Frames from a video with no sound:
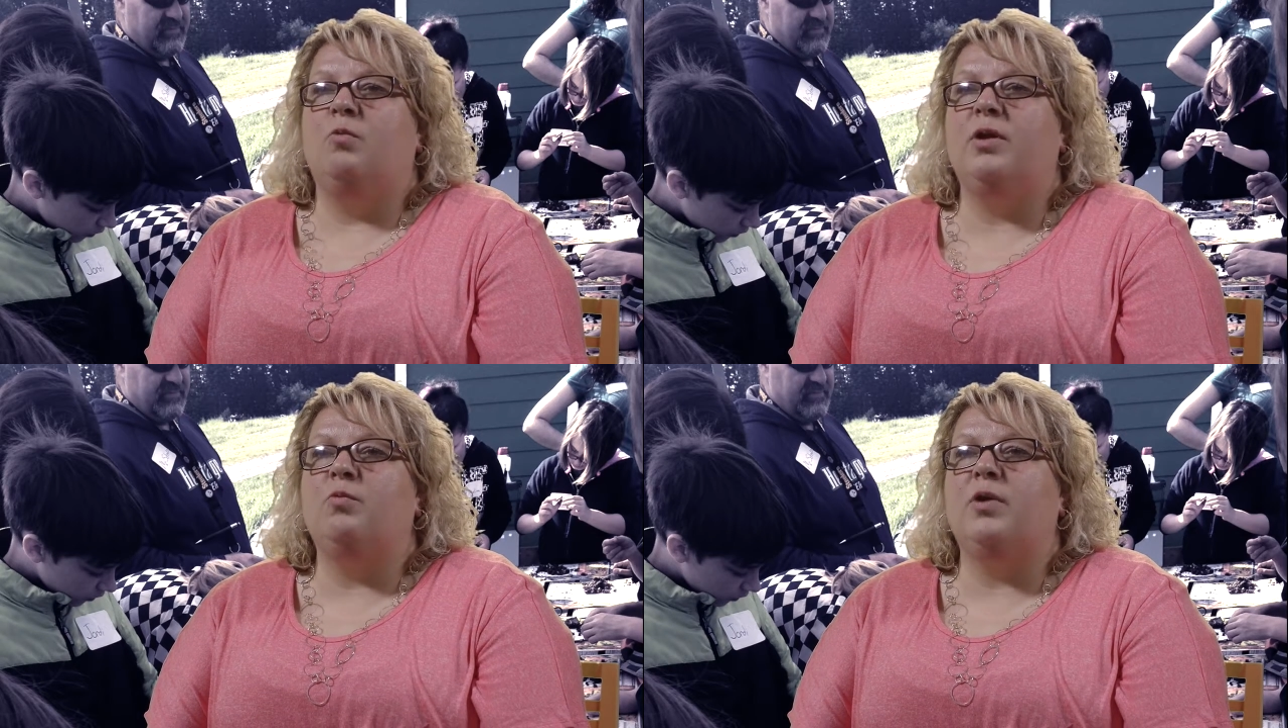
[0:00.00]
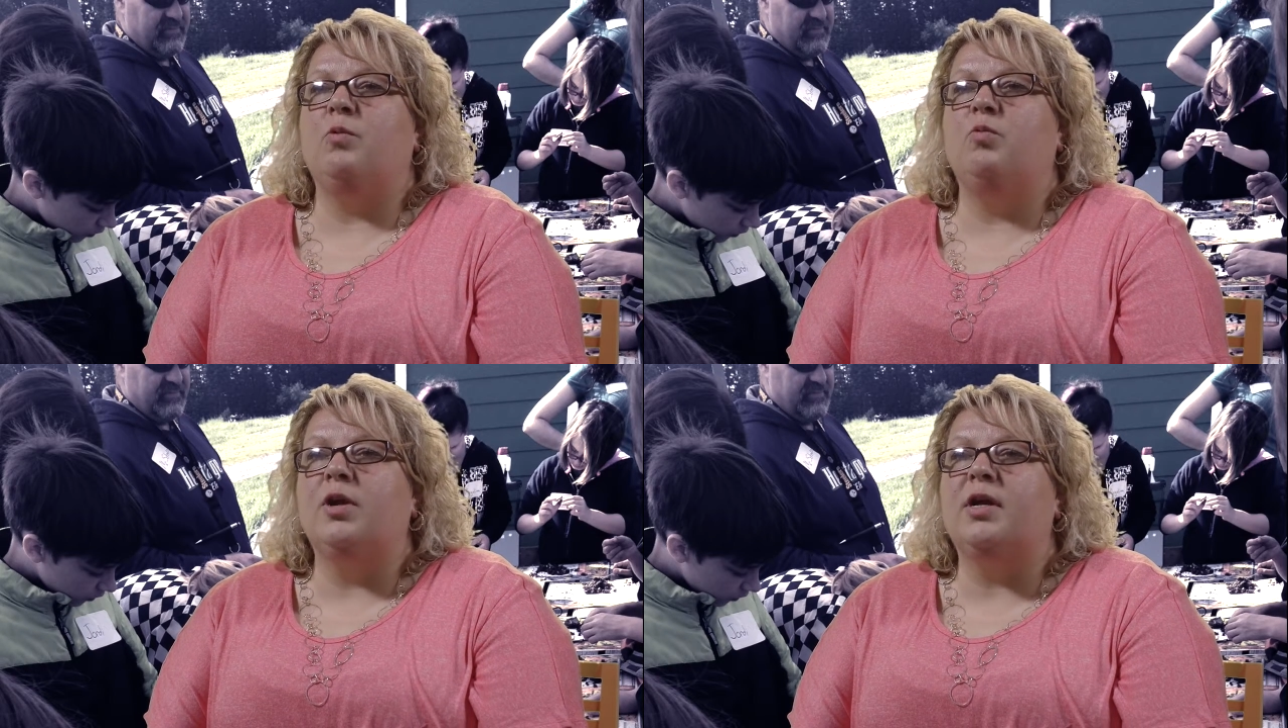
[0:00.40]
when
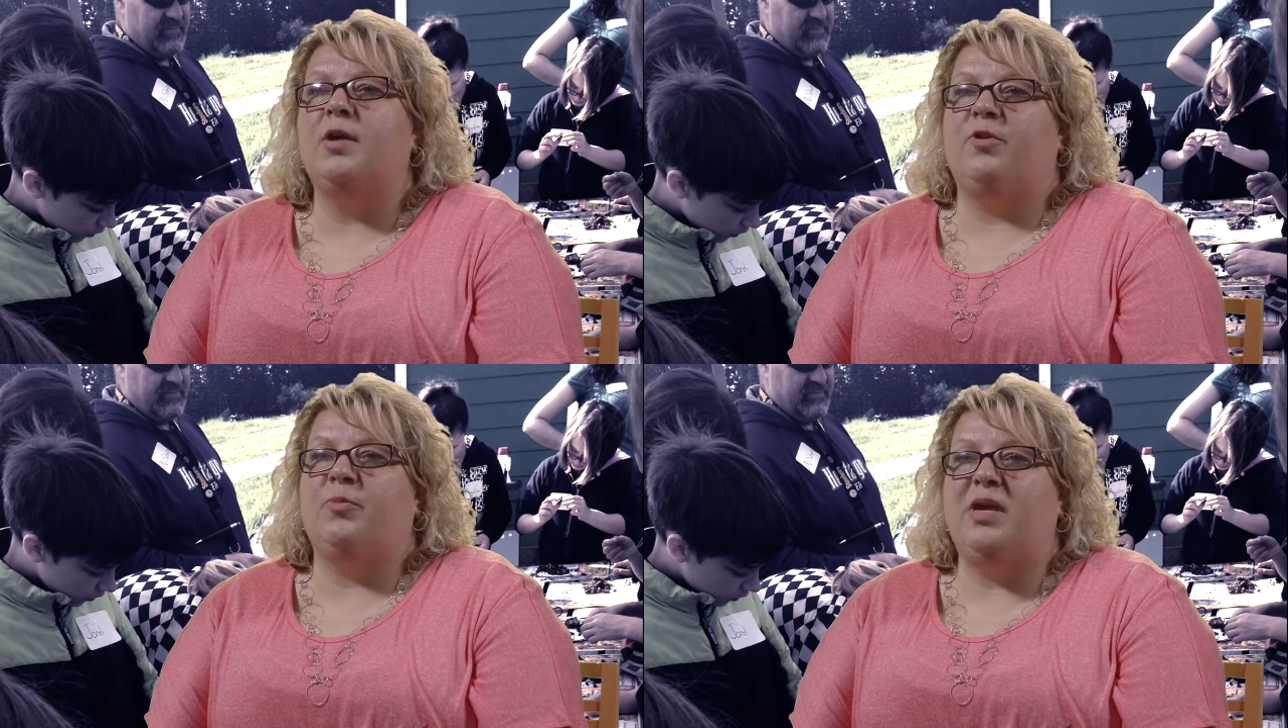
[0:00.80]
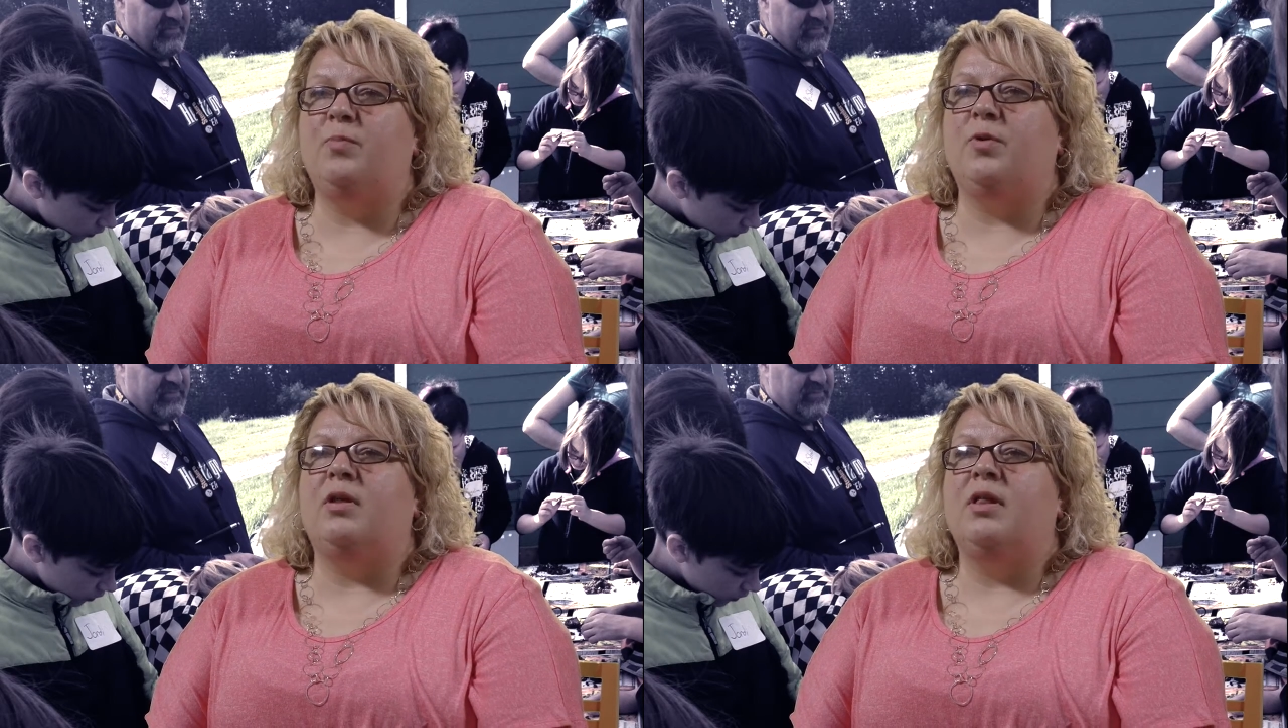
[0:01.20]
we're working with
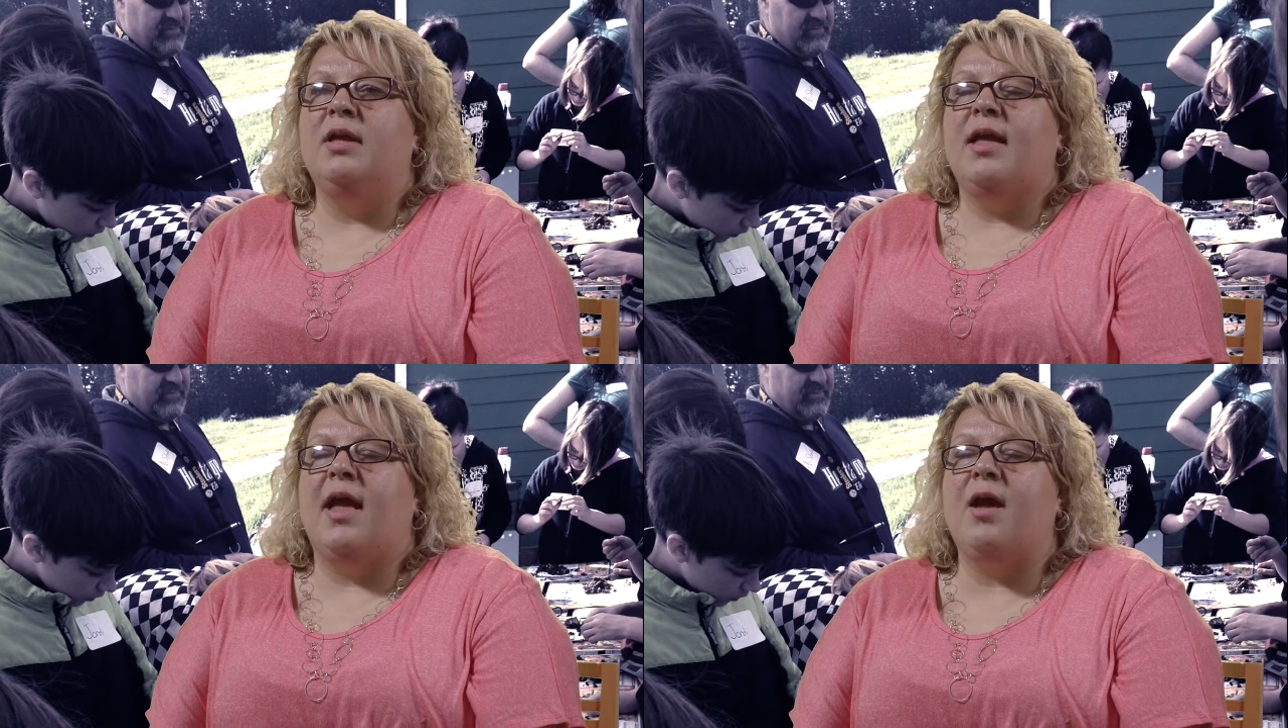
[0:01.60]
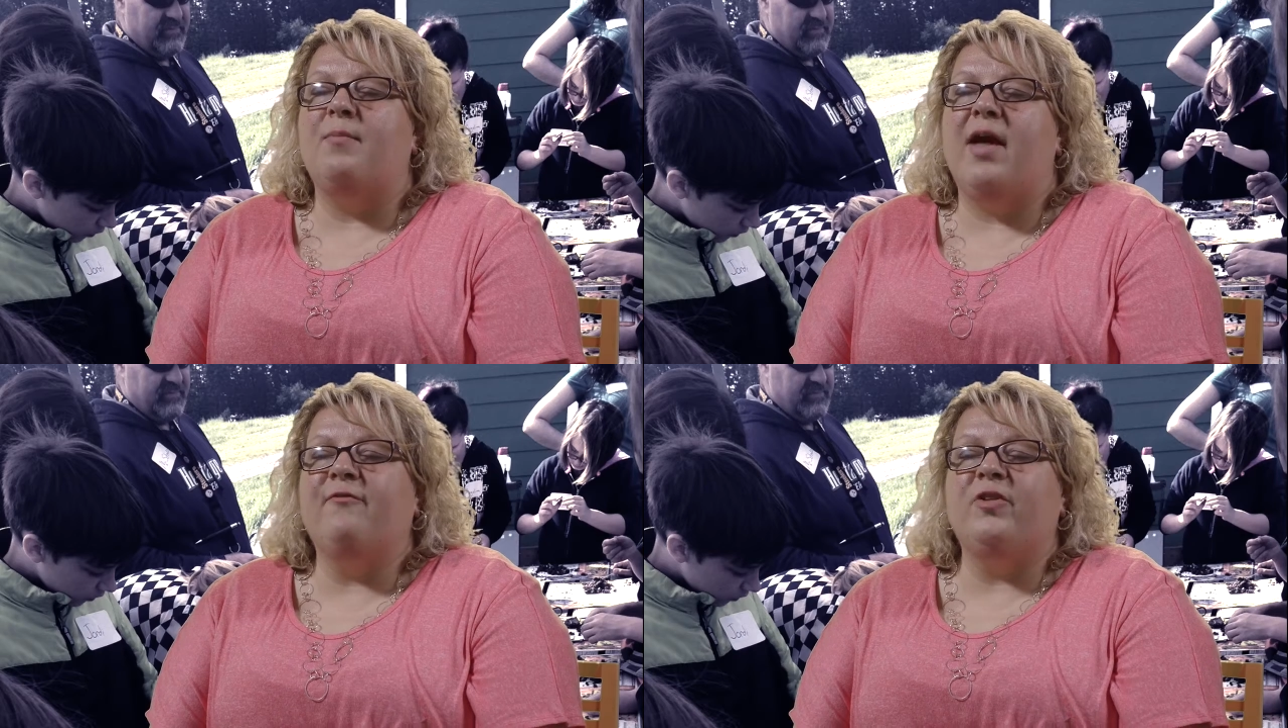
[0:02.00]
people.
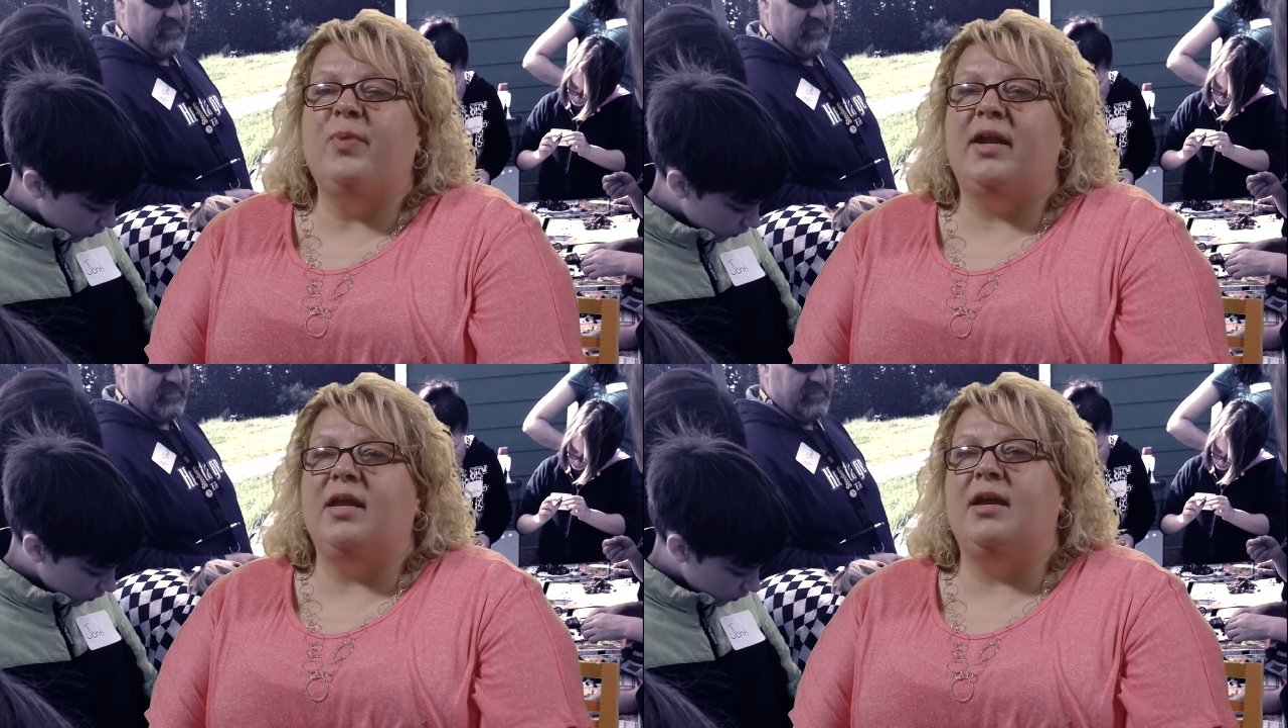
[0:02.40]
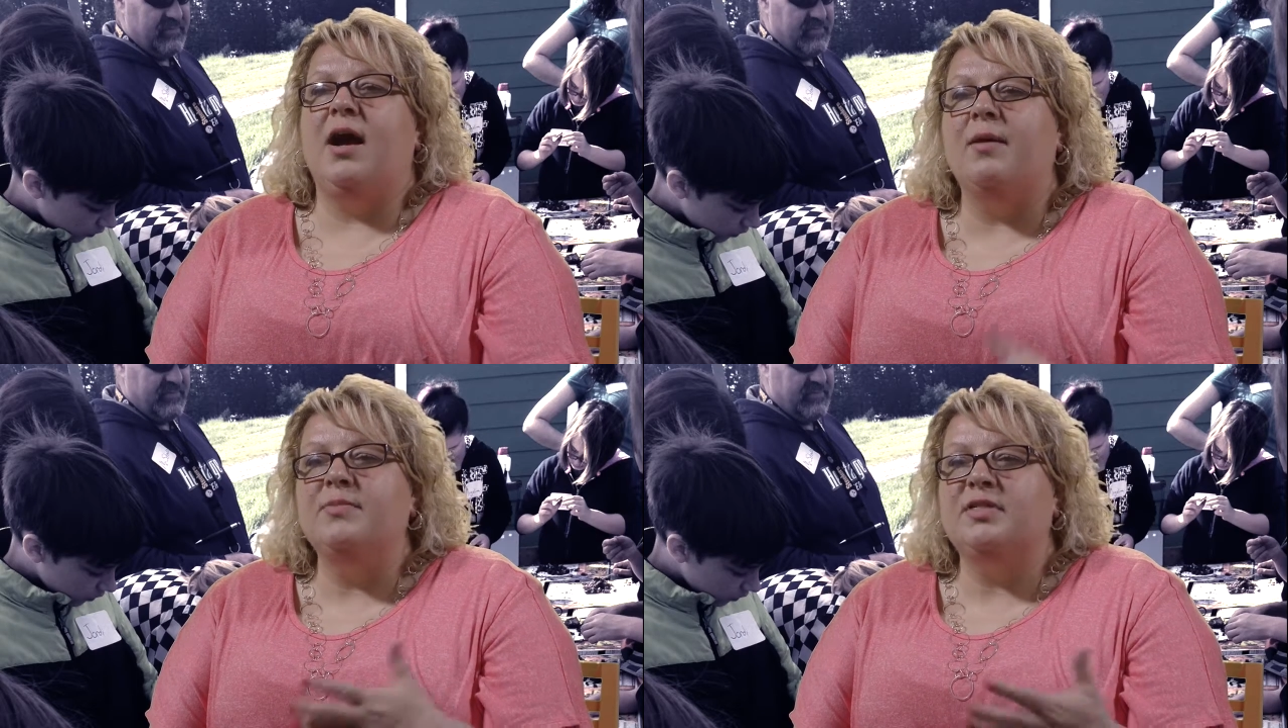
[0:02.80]
Everybody
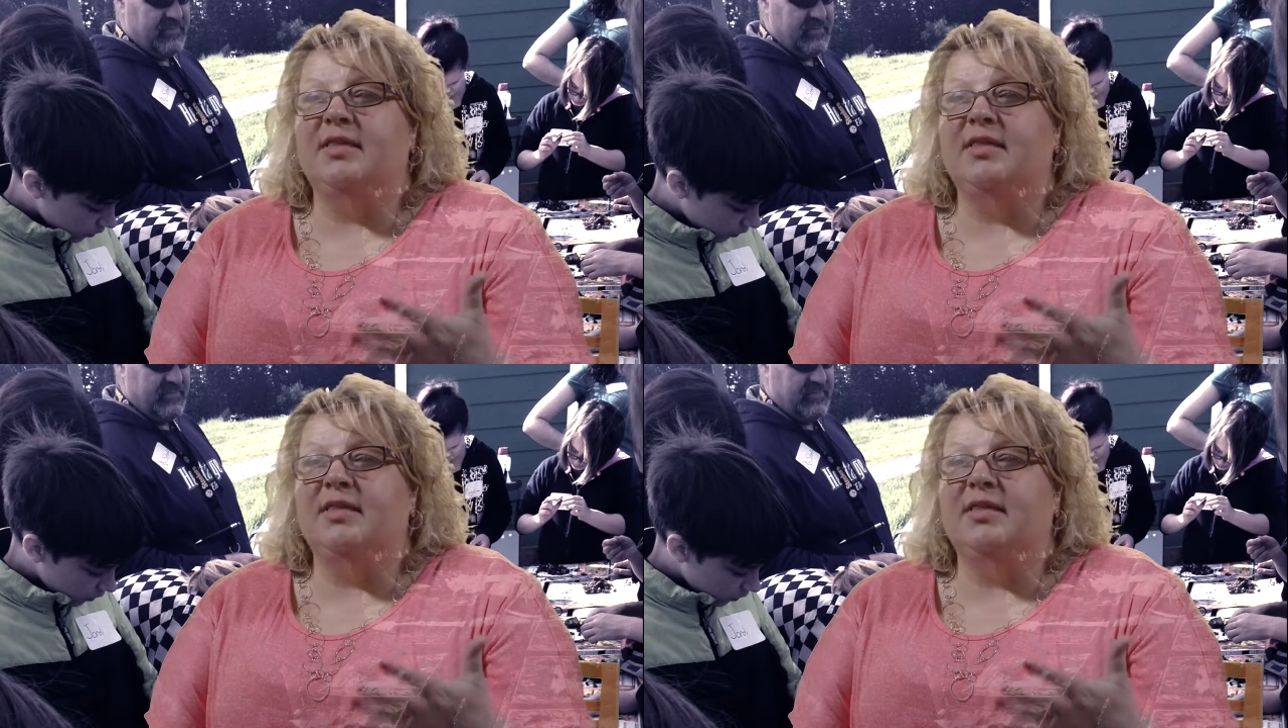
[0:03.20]
comes